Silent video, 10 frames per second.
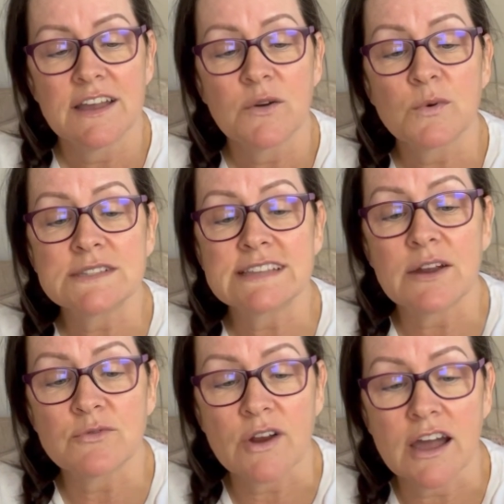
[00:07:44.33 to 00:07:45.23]
What's
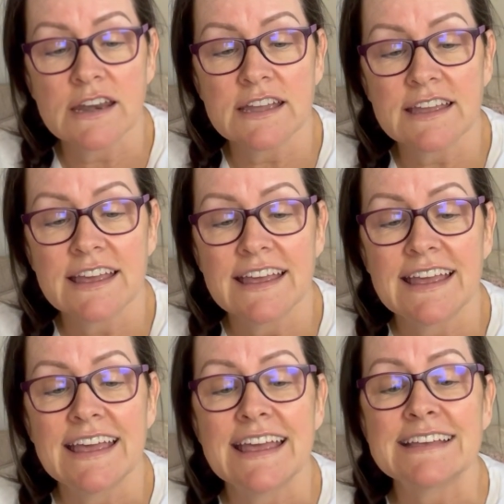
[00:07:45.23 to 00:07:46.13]
ironic
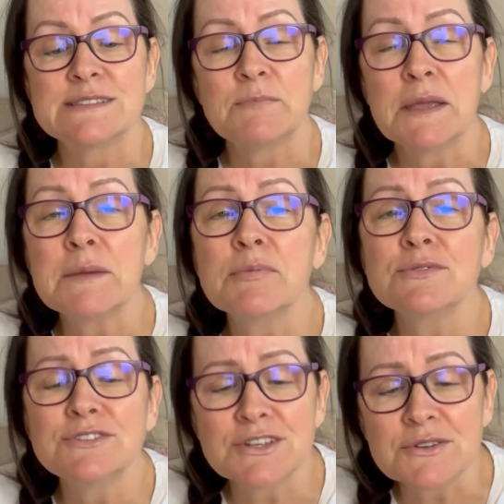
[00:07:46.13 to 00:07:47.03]
is people
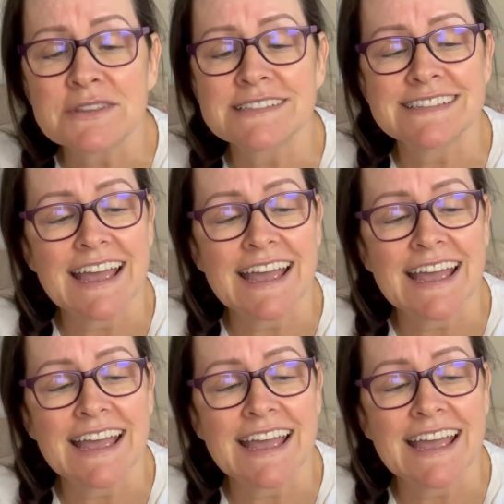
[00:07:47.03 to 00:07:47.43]
do this